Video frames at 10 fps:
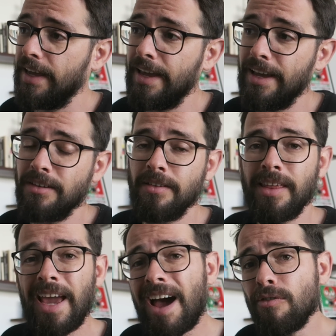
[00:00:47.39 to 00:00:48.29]
And
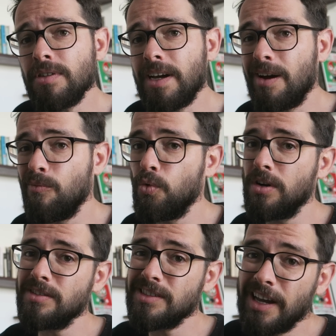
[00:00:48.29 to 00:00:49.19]
the outcome
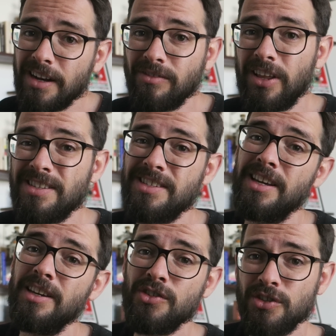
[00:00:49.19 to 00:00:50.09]
was kind of, let's
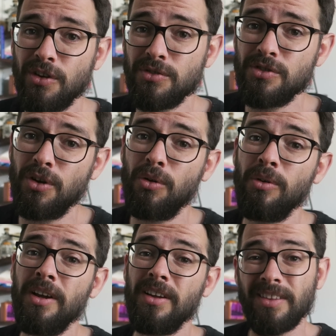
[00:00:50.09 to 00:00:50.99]
say, so so